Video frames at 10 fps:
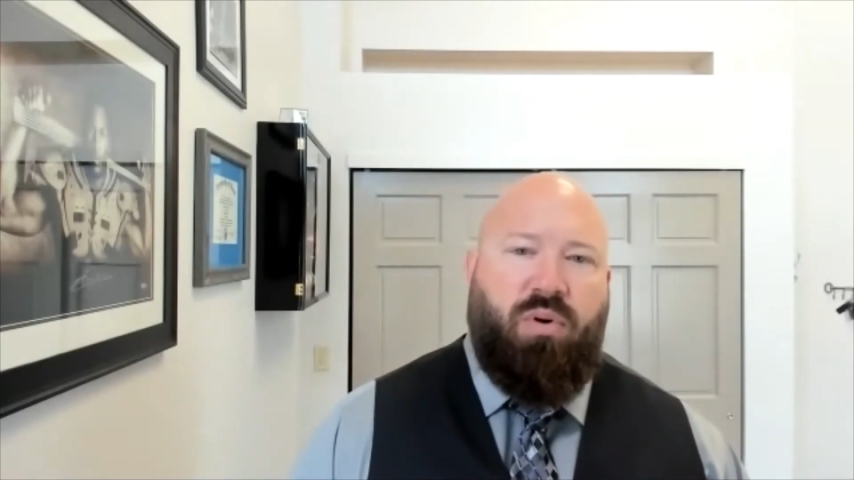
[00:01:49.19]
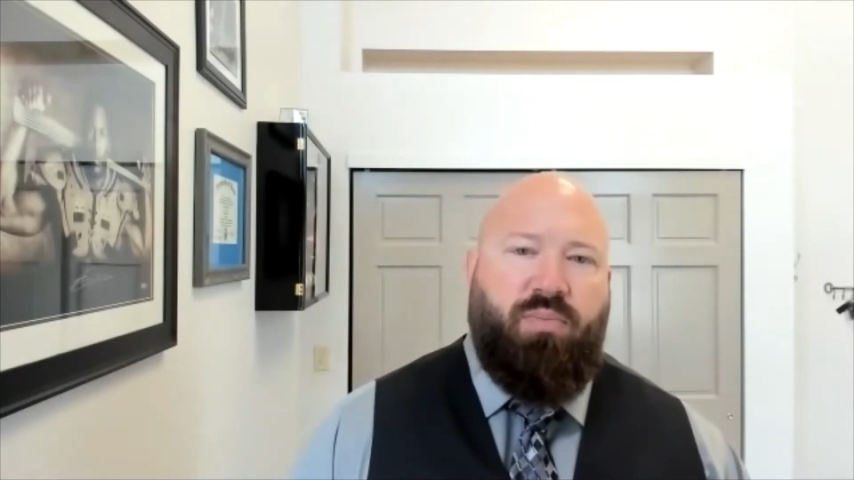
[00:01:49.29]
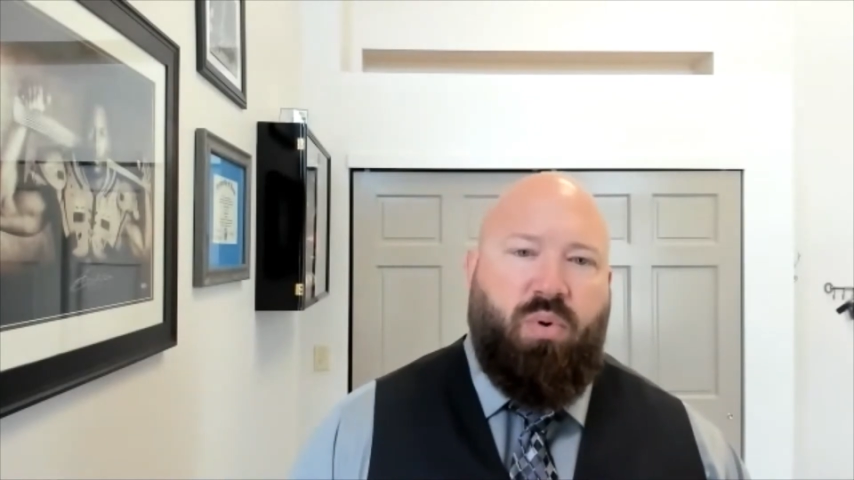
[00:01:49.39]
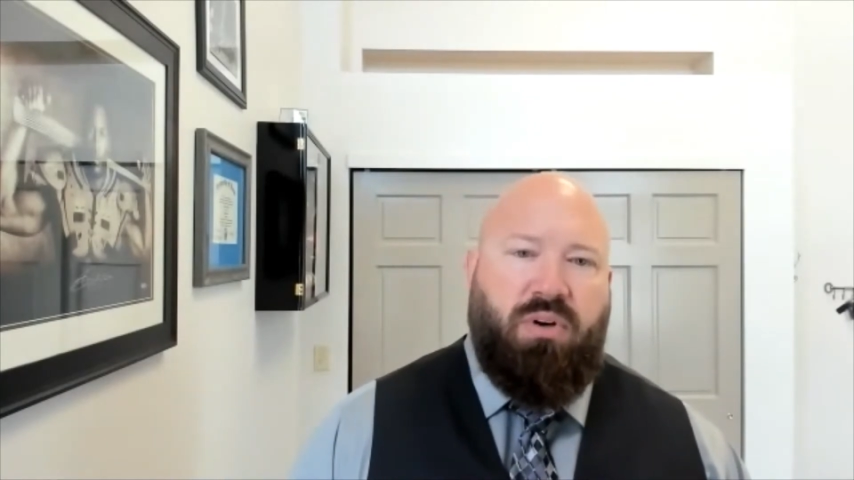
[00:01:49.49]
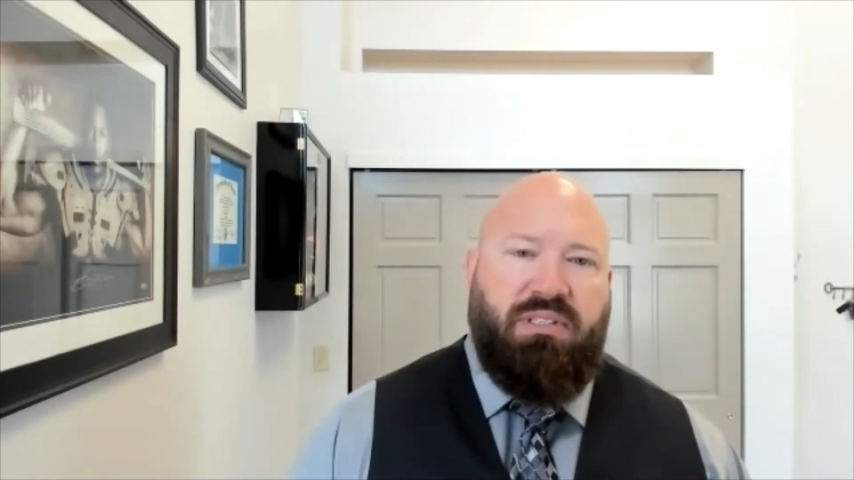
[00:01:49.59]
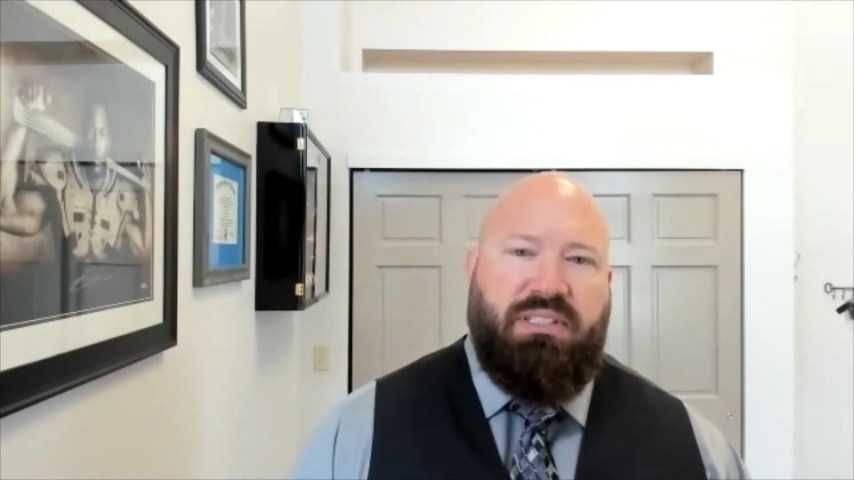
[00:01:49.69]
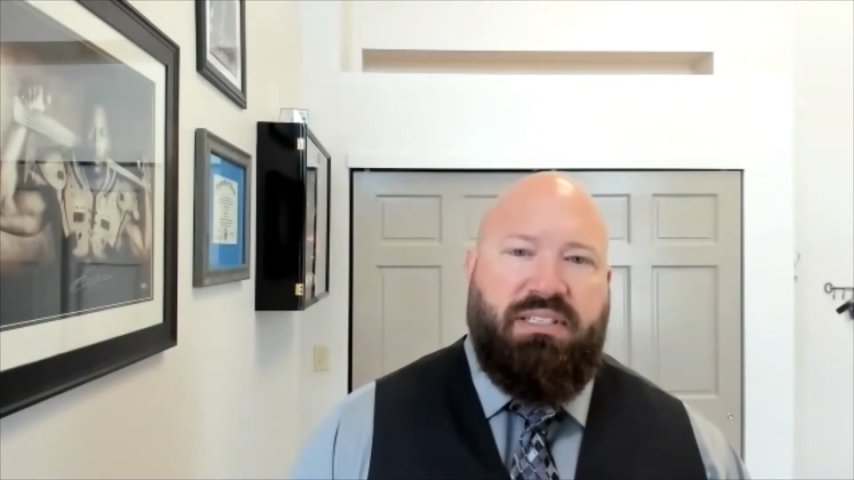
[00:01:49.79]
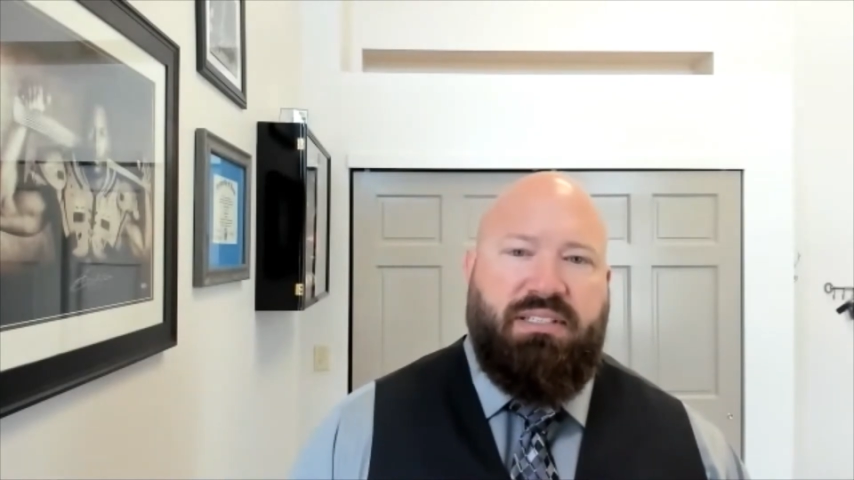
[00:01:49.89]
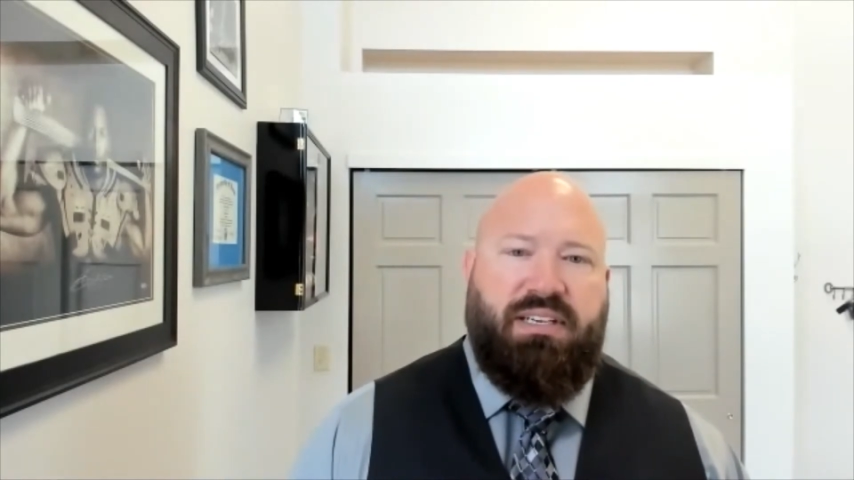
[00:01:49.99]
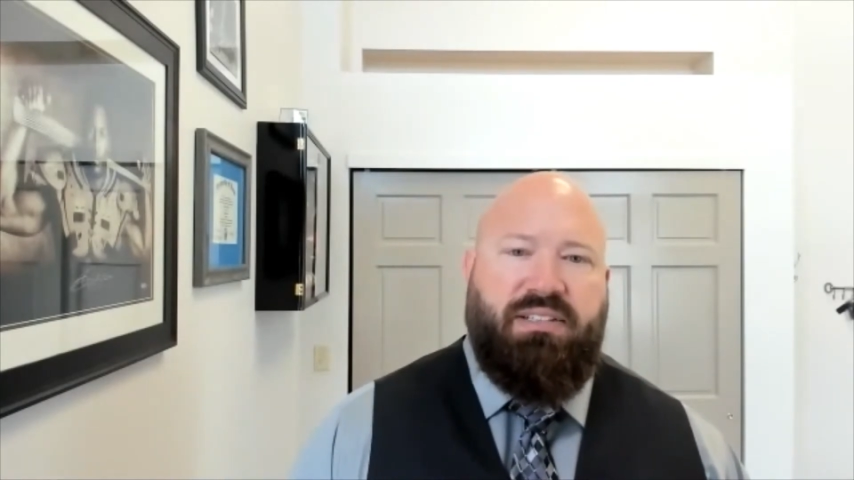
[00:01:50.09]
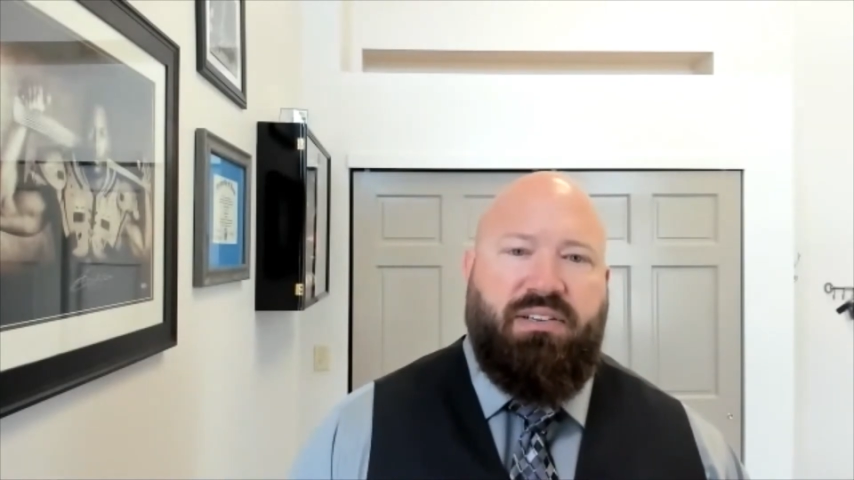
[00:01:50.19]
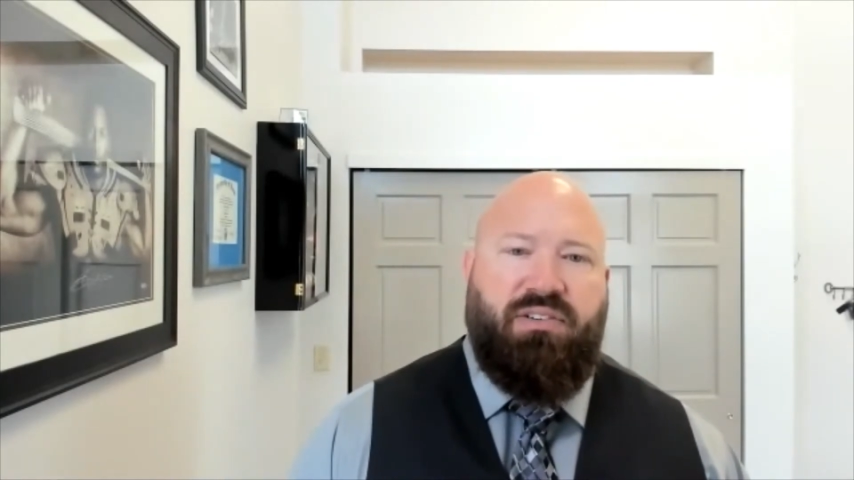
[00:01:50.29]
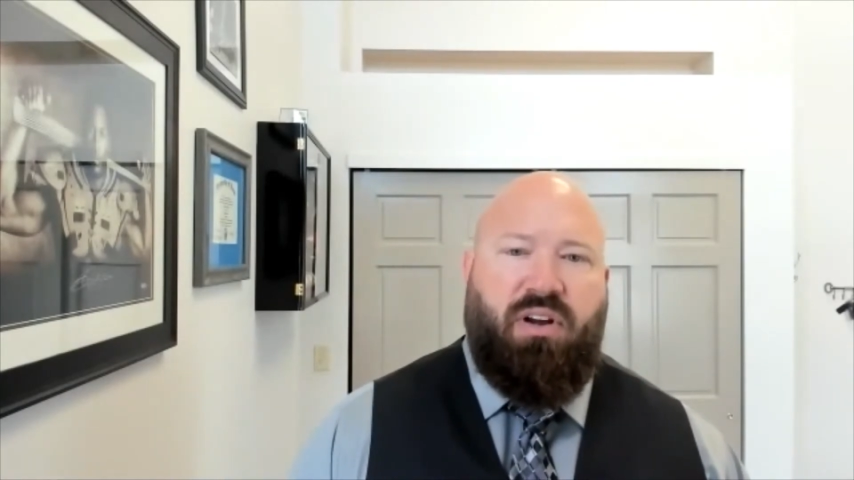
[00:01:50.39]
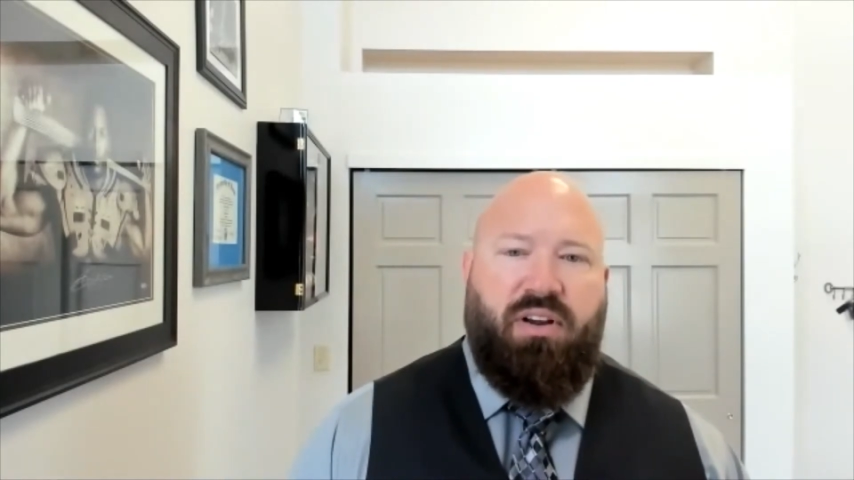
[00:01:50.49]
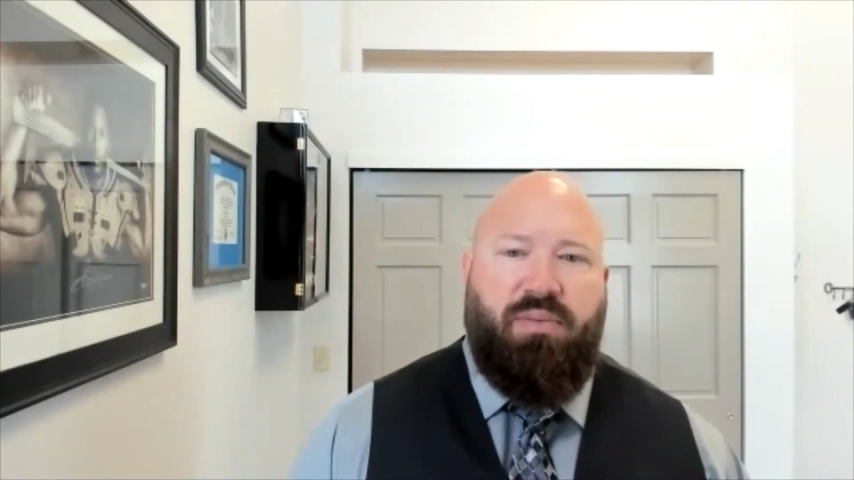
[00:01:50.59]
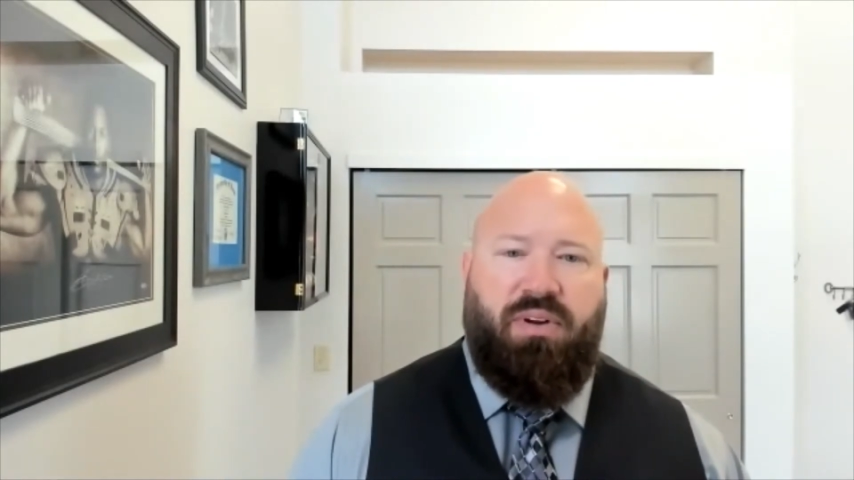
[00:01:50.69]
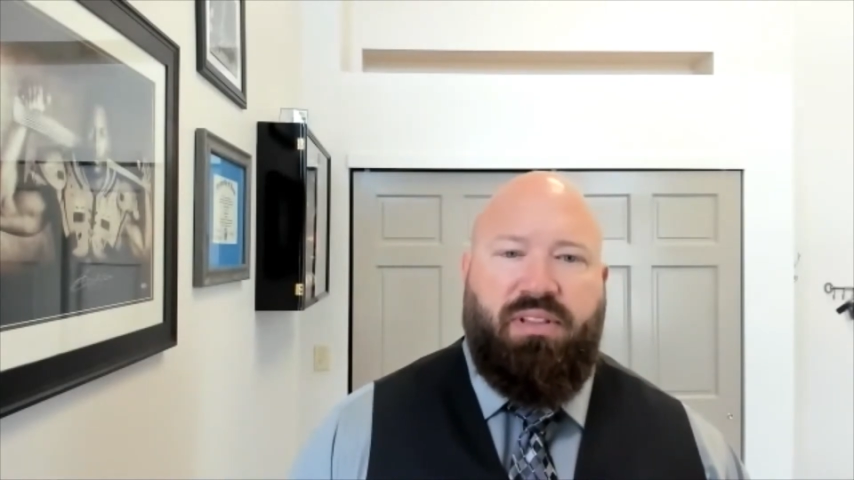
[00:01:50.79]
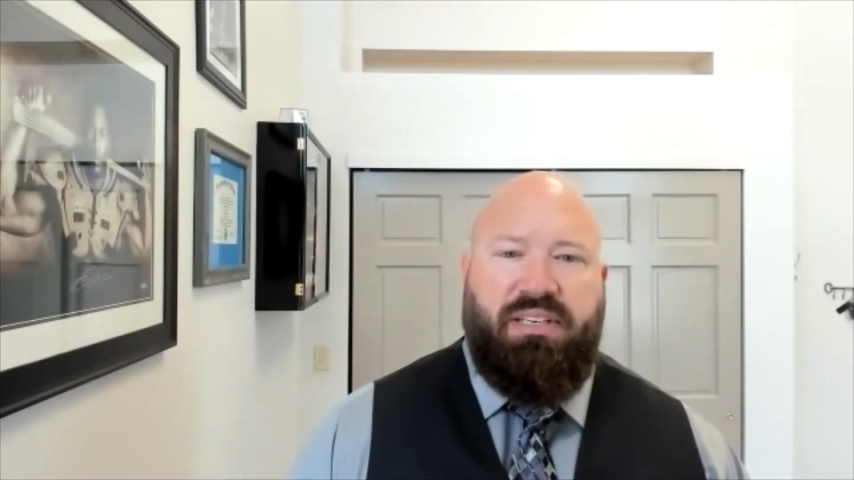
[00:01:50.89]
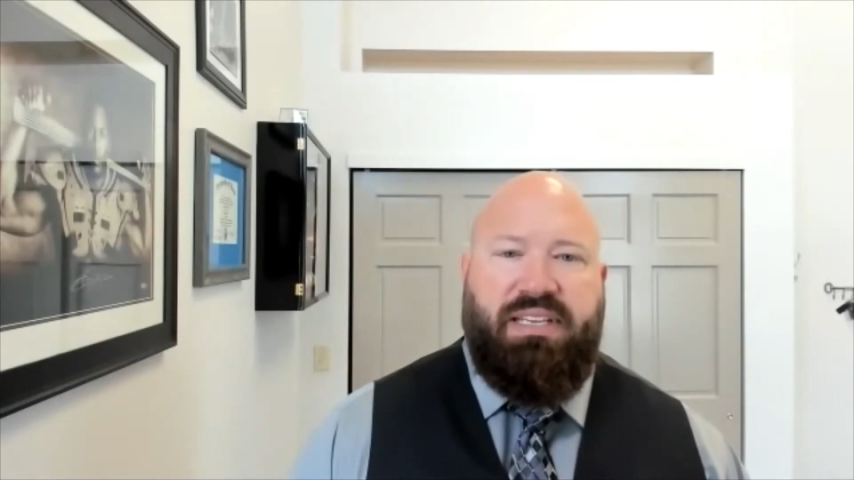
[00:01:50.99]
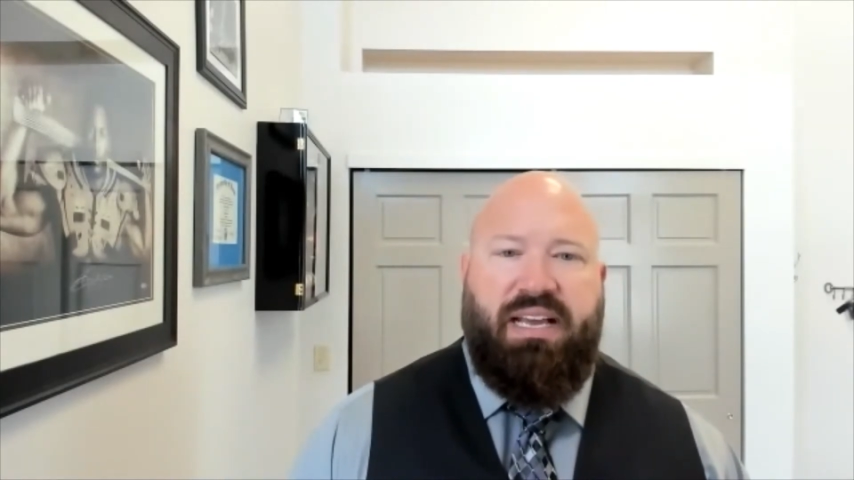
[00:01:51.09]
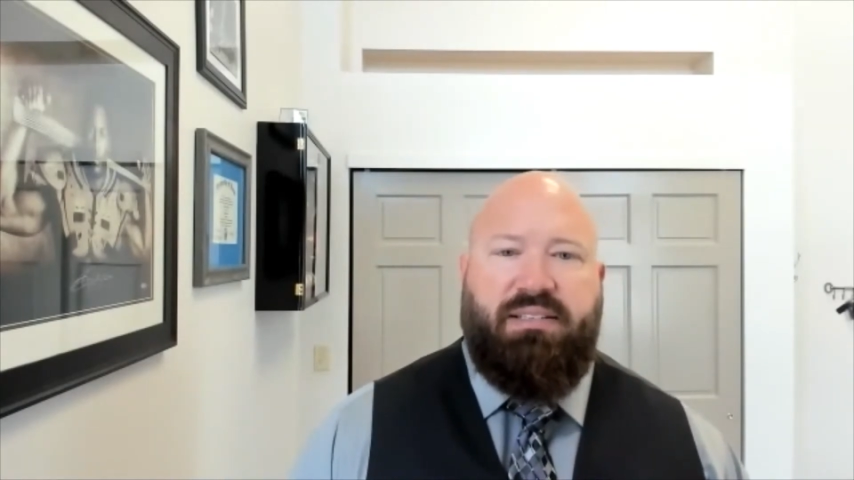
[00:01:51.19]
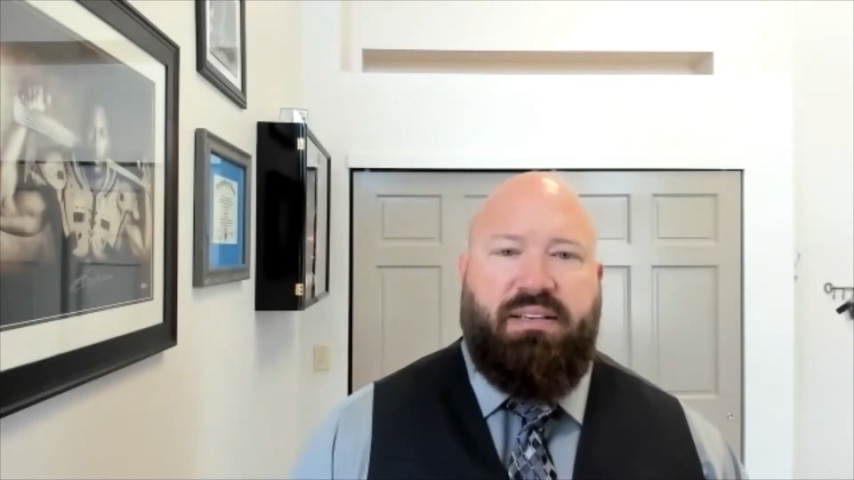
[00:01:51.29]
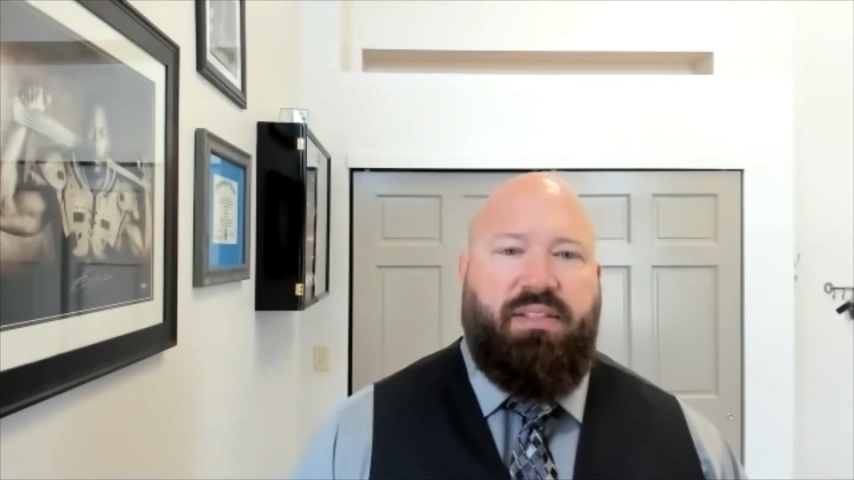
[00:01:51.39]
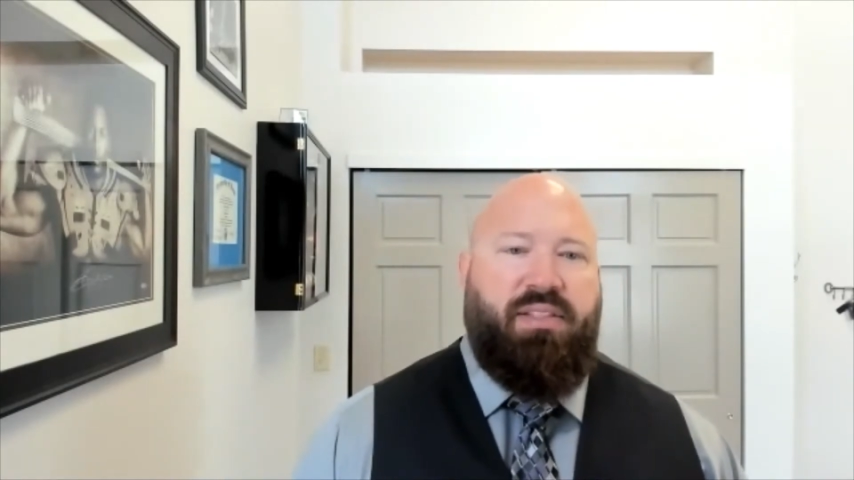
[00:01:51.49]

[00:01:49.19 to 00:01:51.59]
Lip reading: important since it considers all your monthly debts and